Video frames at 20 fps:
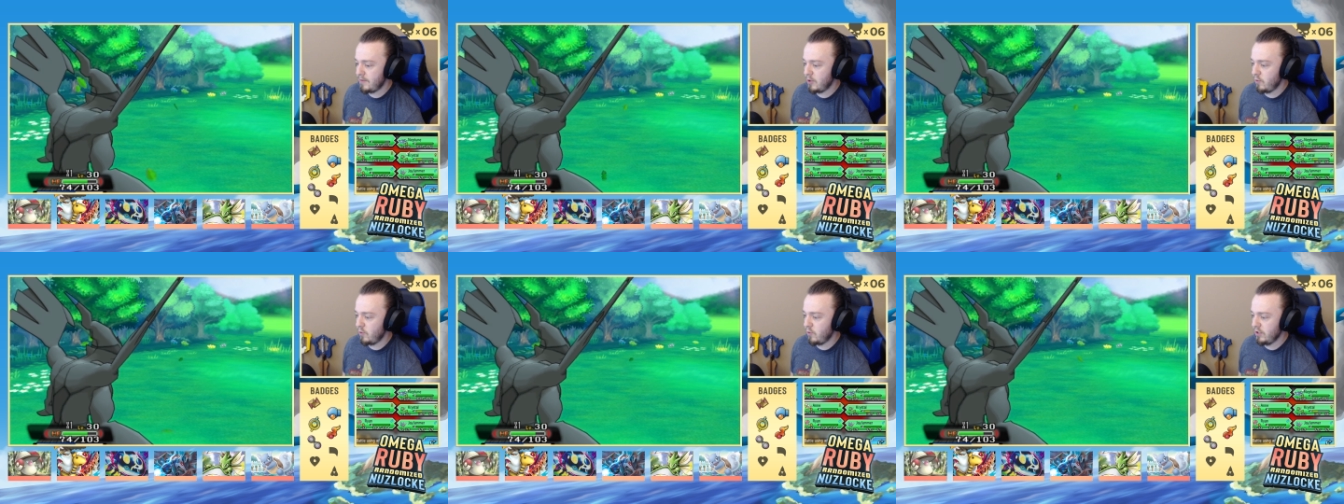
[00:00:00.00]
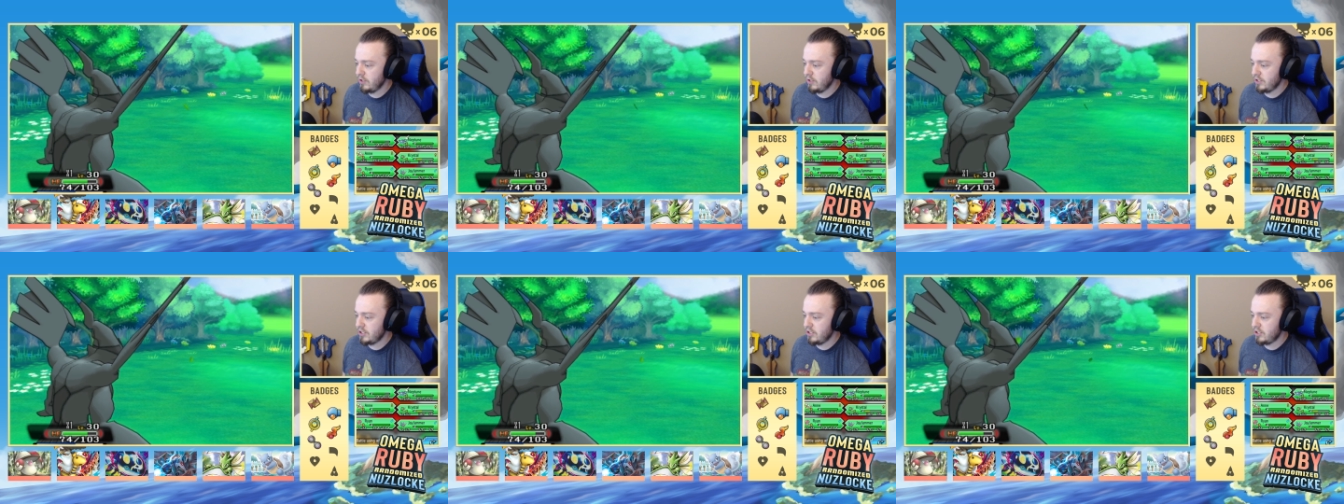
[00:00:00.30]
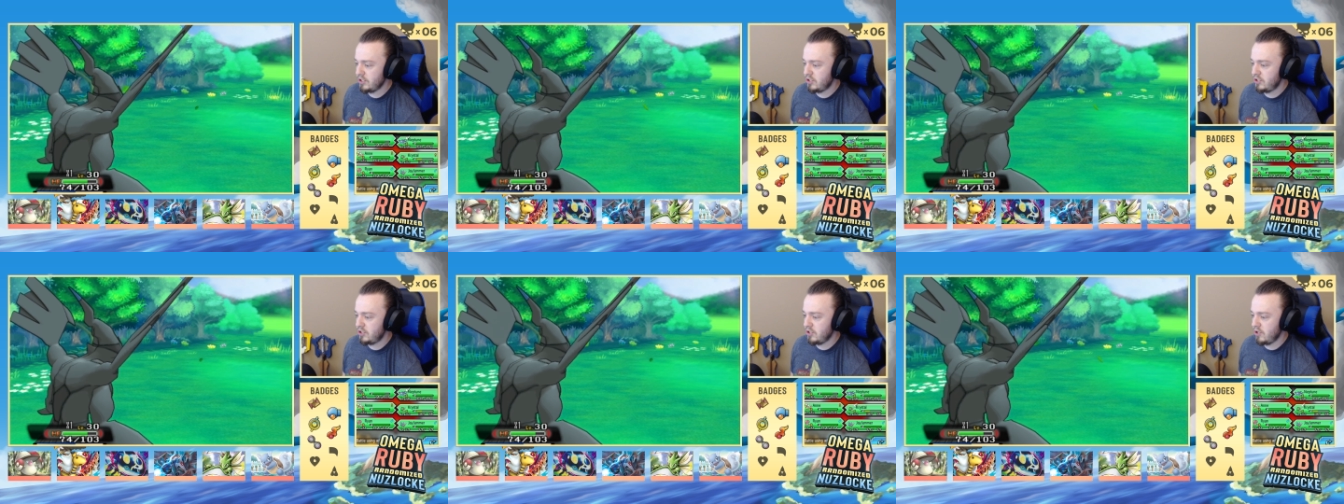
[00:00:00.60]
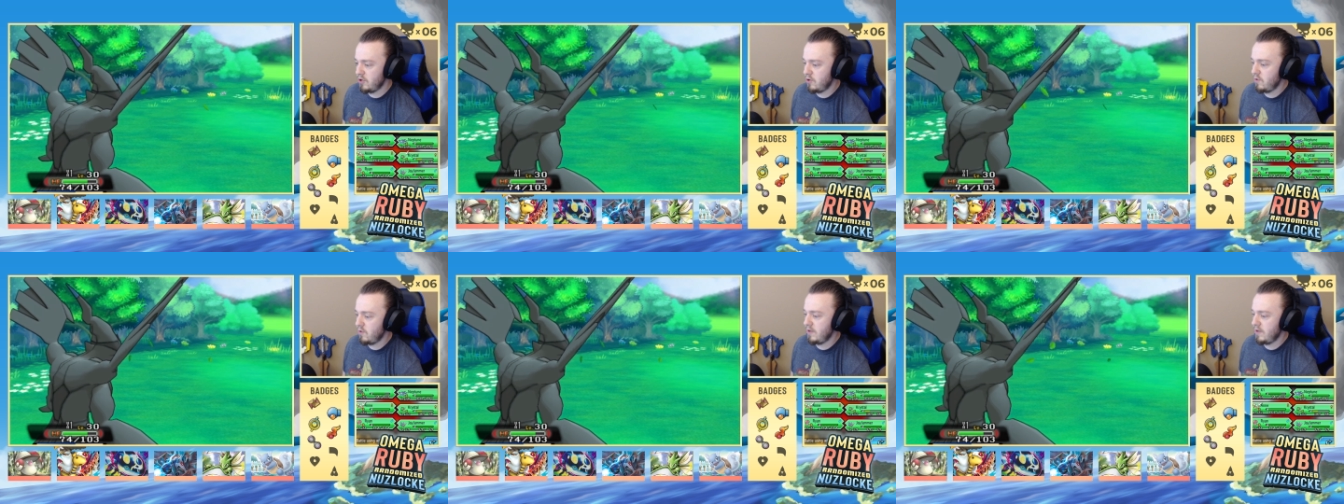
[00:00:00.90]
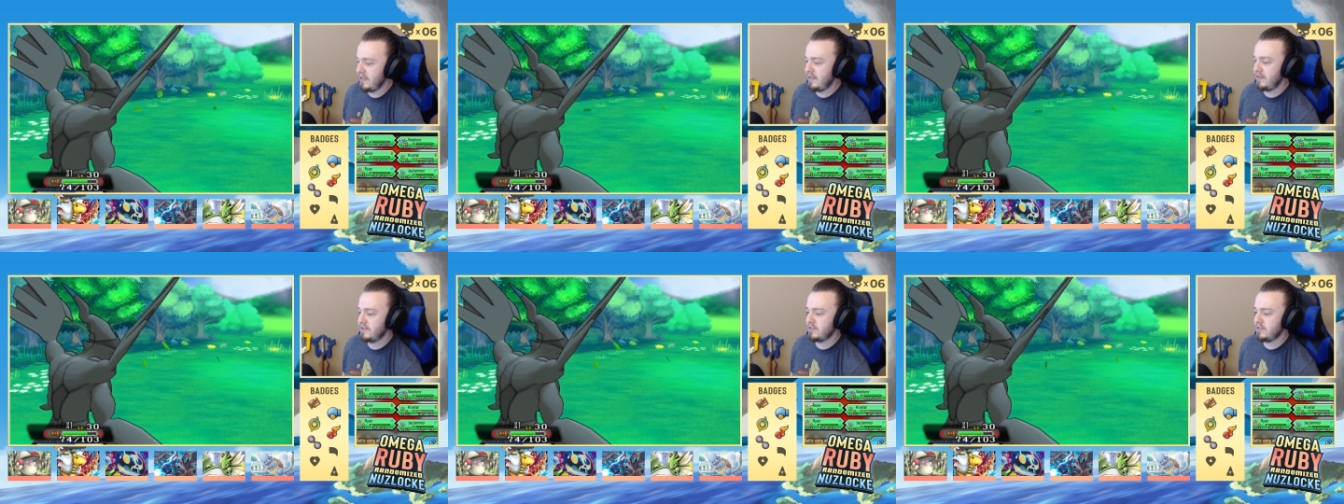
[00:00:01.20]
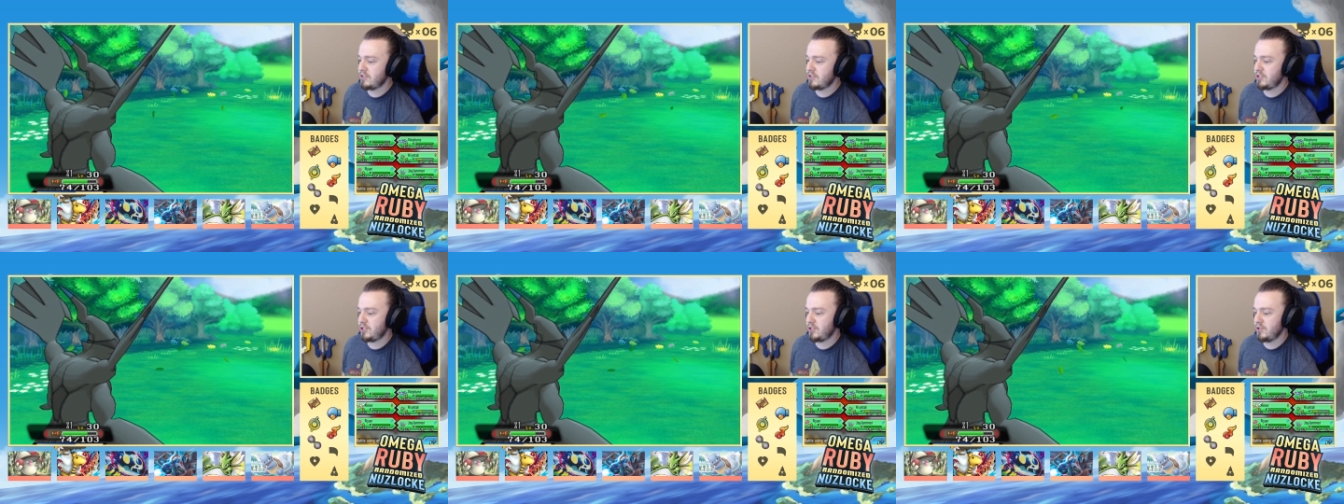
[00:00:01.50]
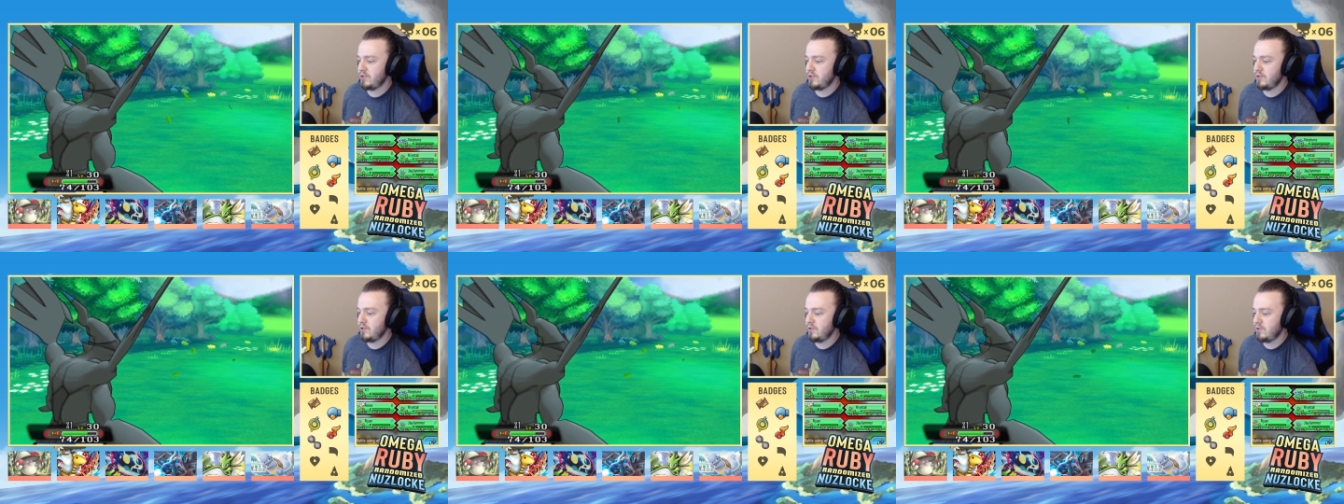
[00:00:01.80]
We're going to go
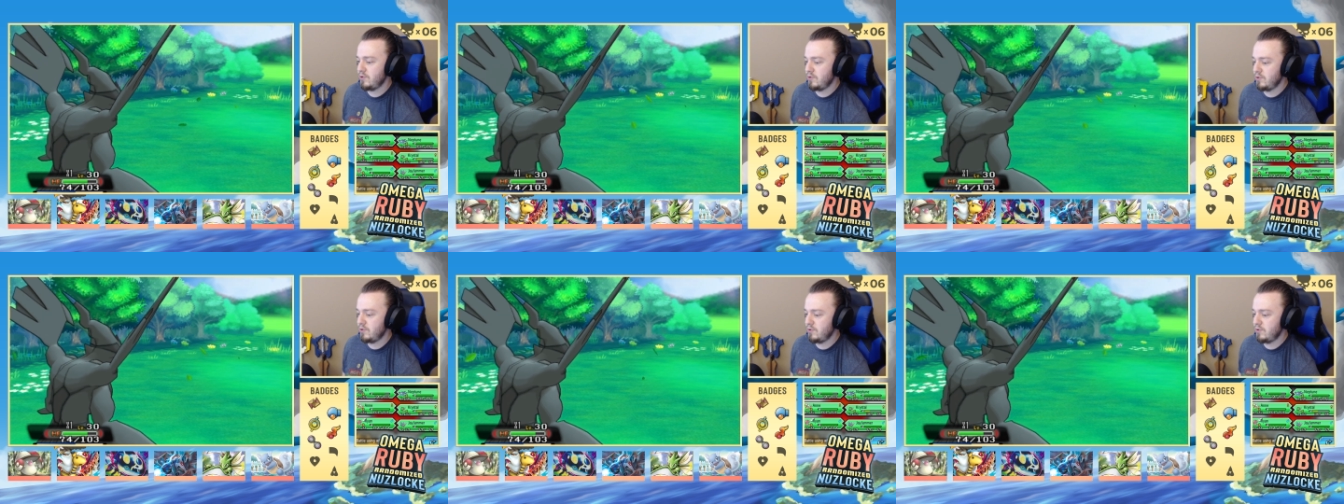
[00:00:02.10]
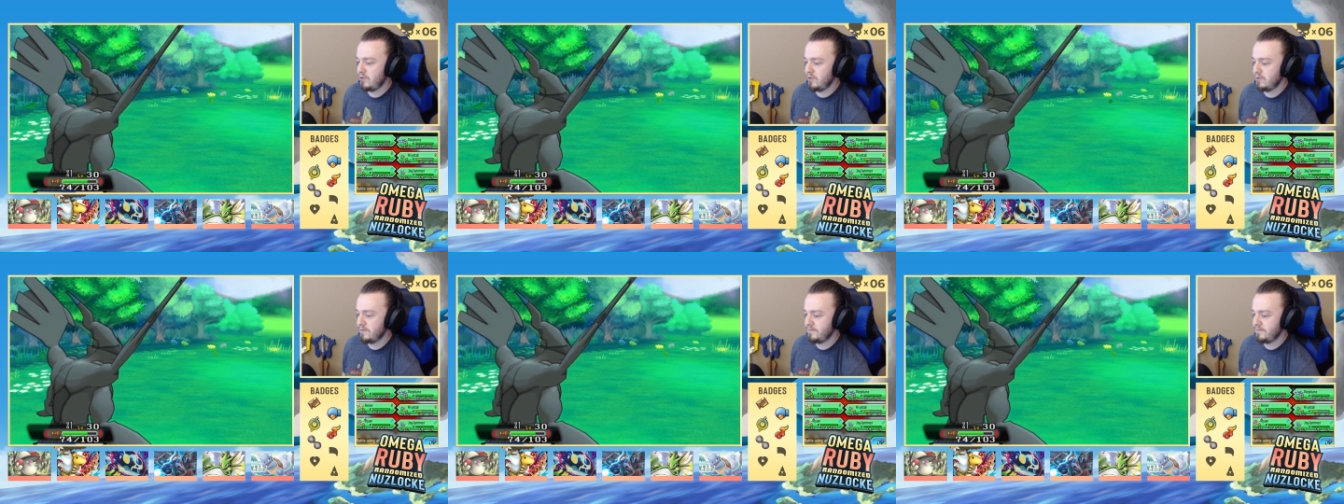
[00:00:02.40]
into...